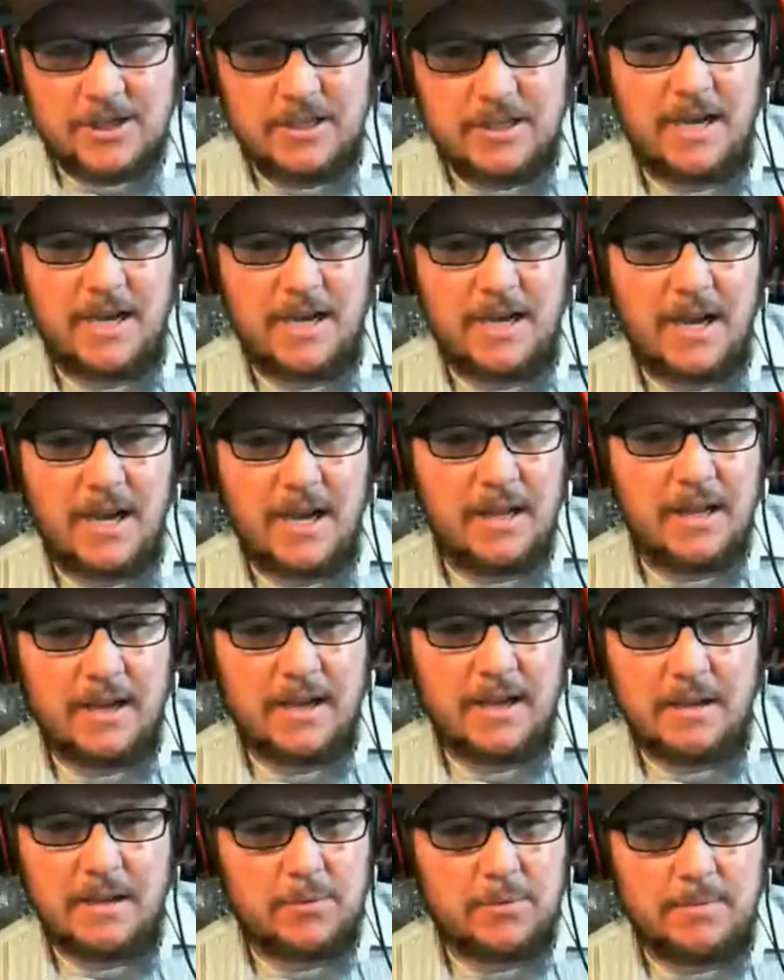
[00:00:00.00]
I got I
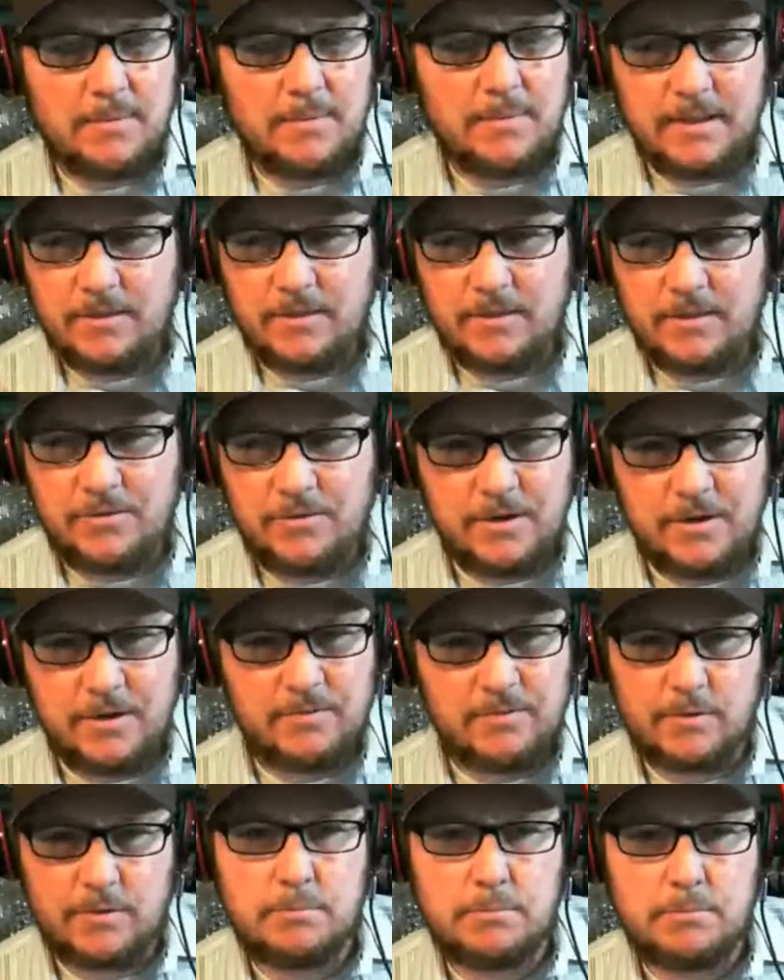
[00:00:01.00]
got probably three or
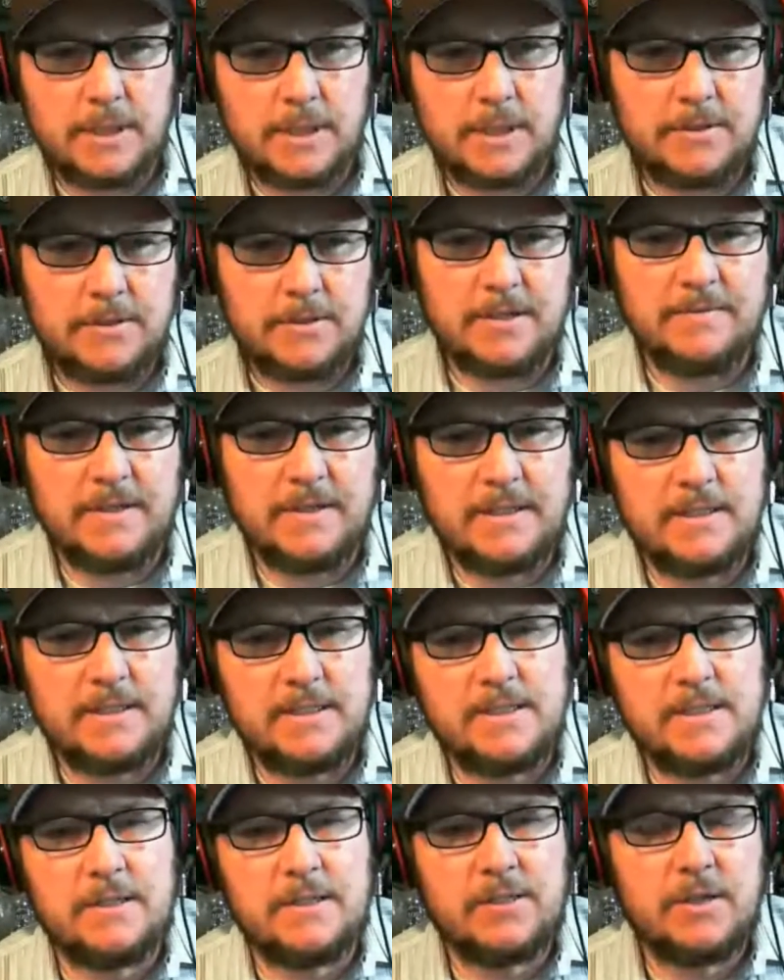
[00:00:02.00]
four bottles of it this
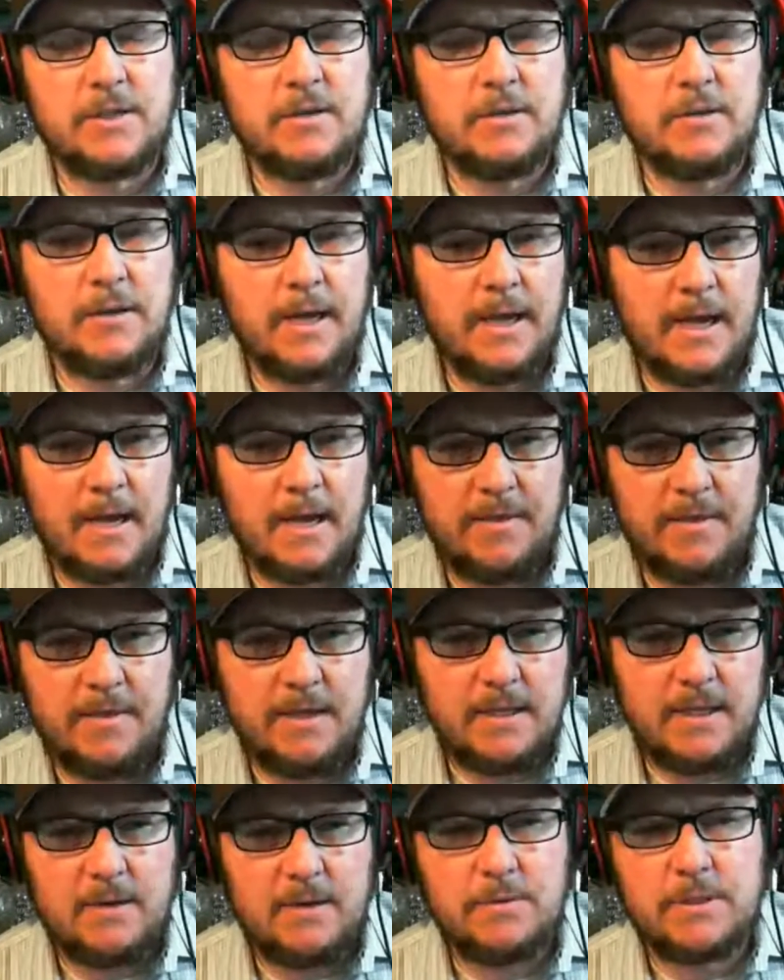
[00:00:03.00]
year. So I think
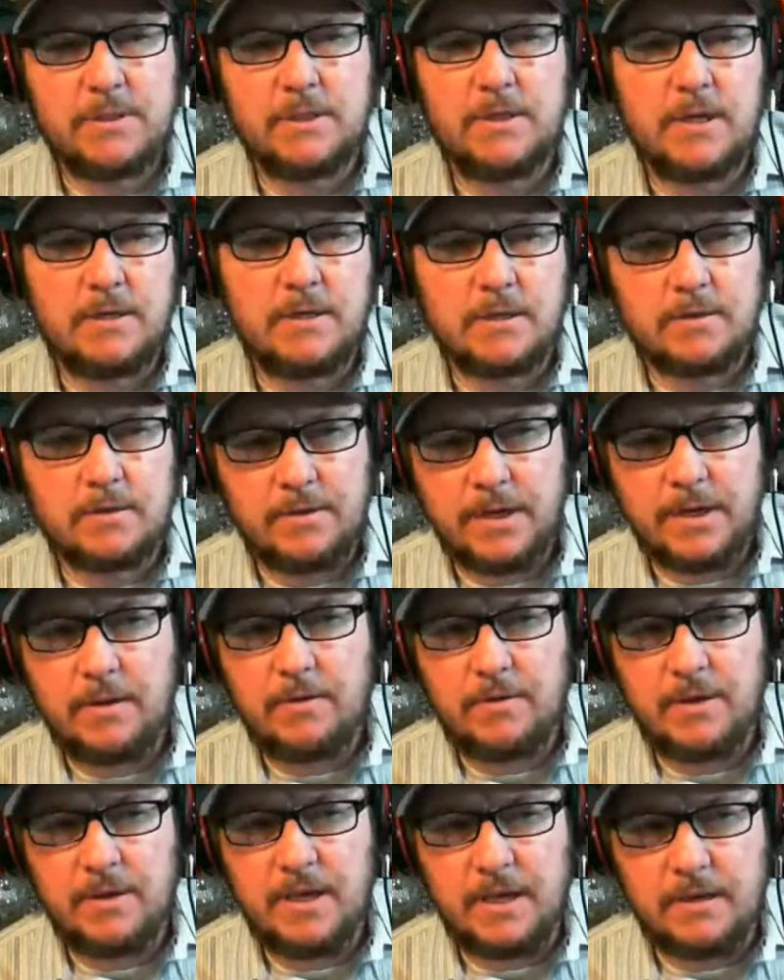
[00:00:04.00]
that was another great
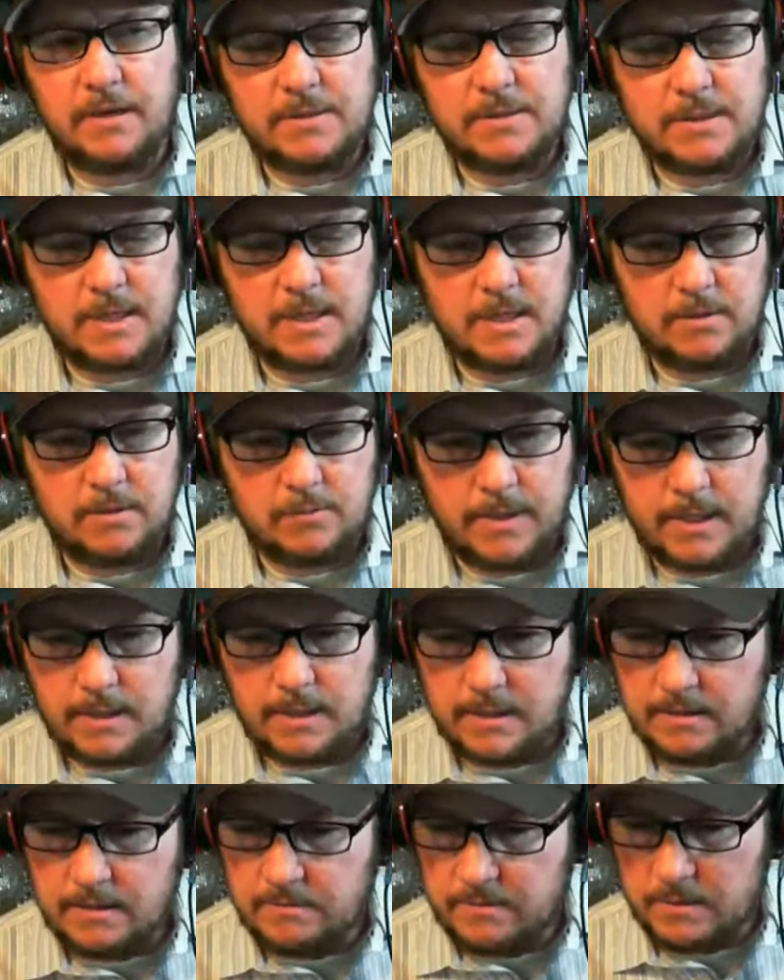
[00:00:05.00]
thing. It was uh,
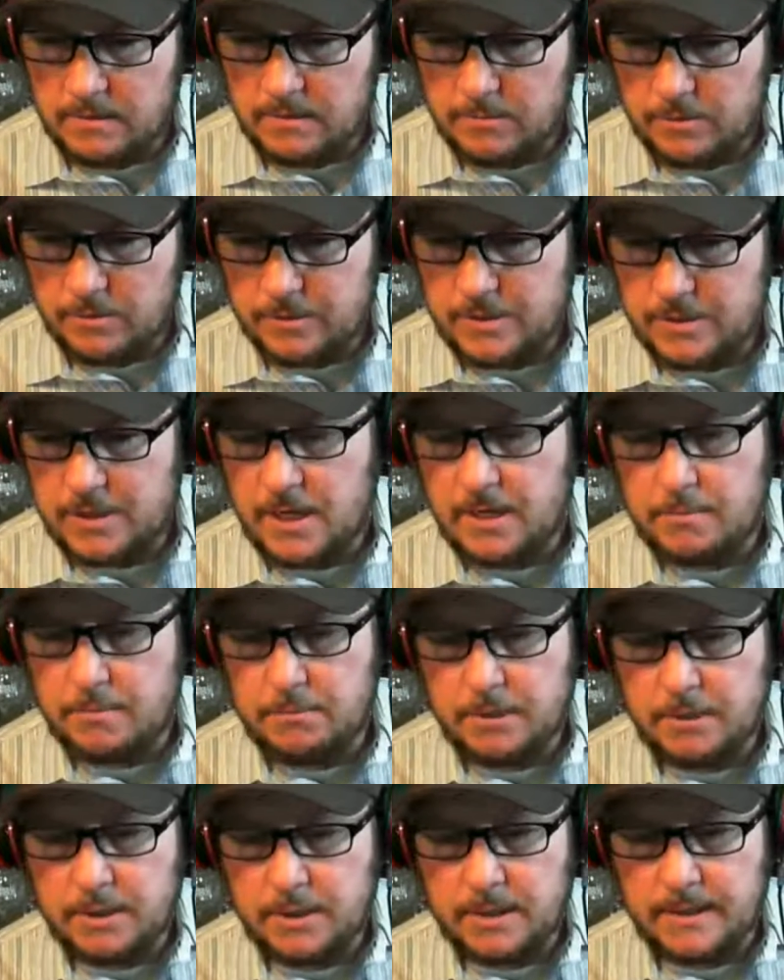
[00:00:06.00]
readily available. It was not a
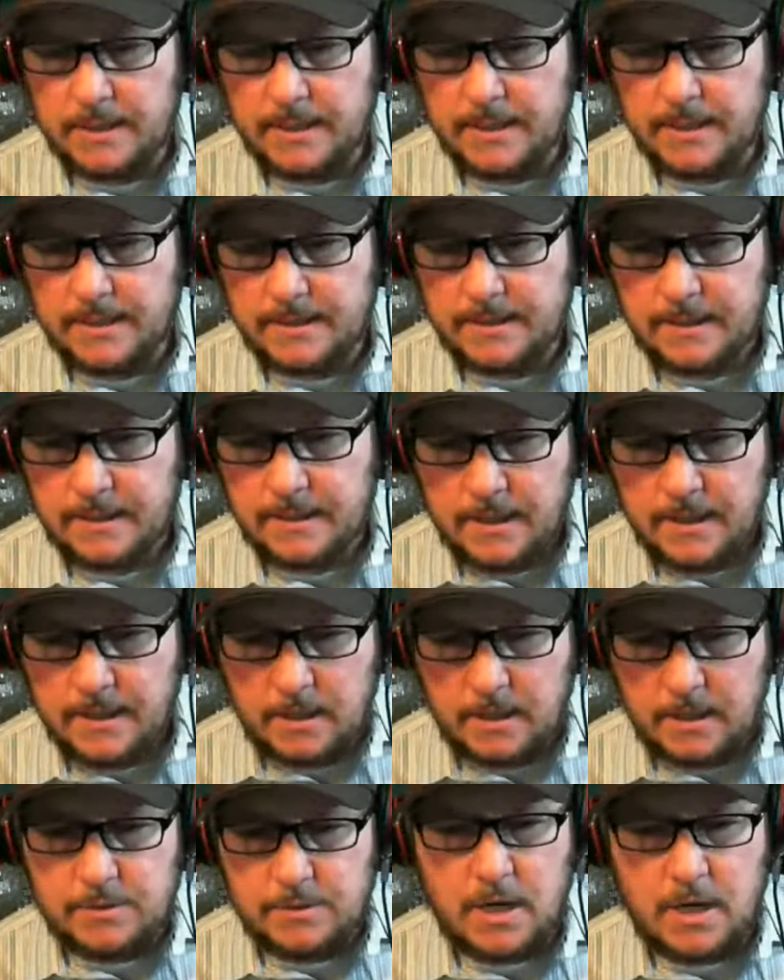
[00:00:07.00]
beer that it
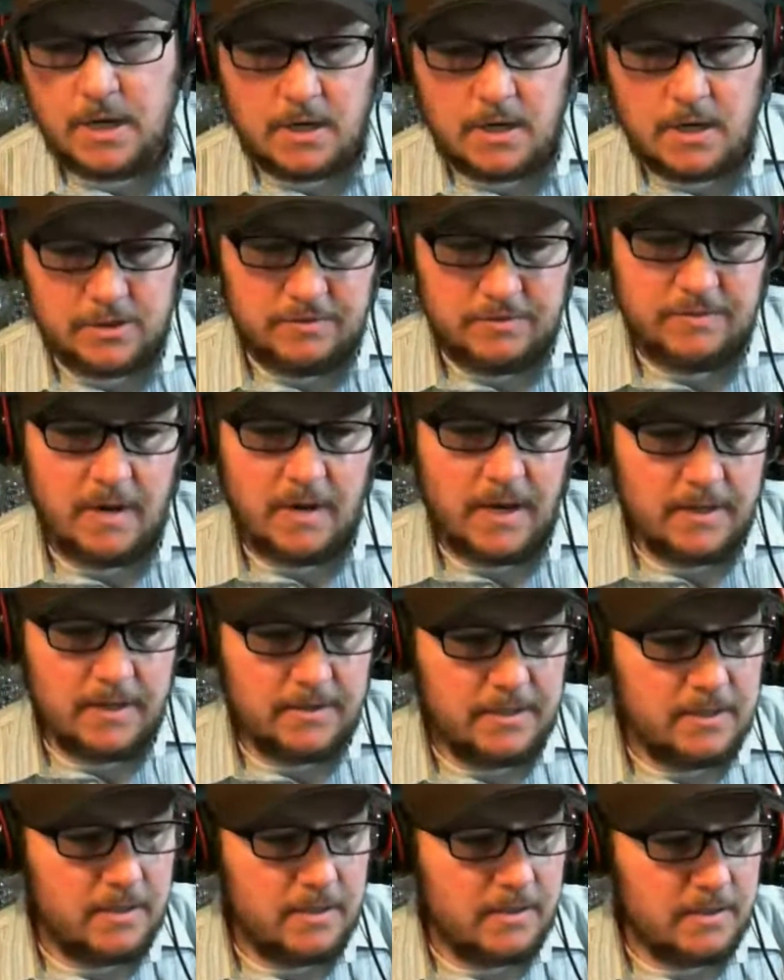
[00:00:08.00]
was hard to find on
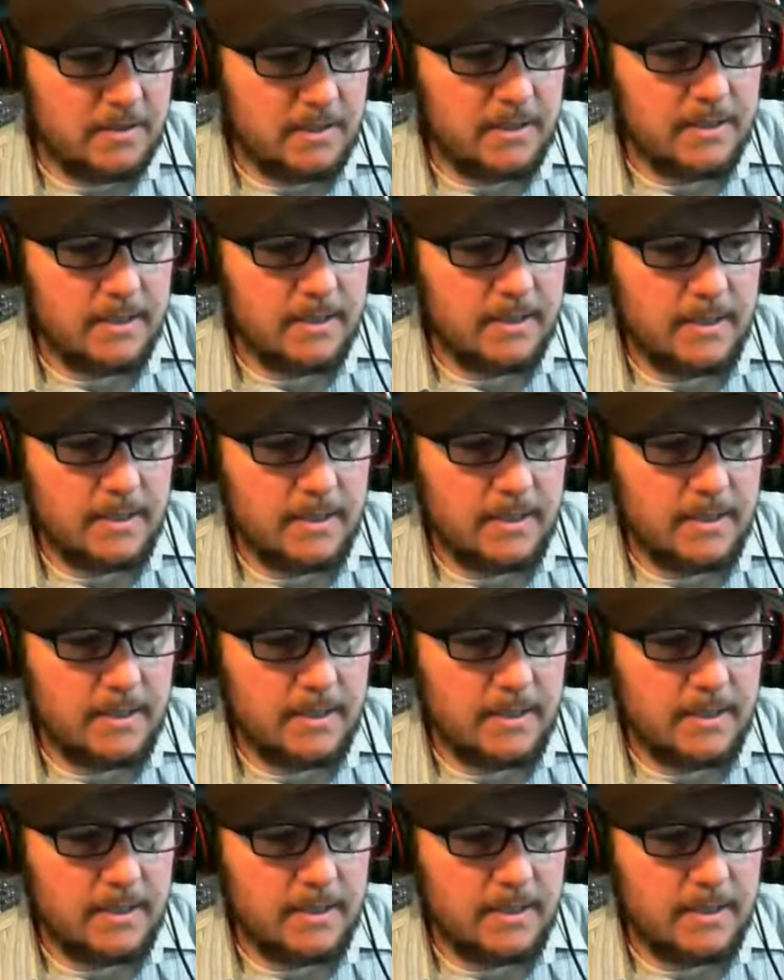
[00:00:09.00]
anything.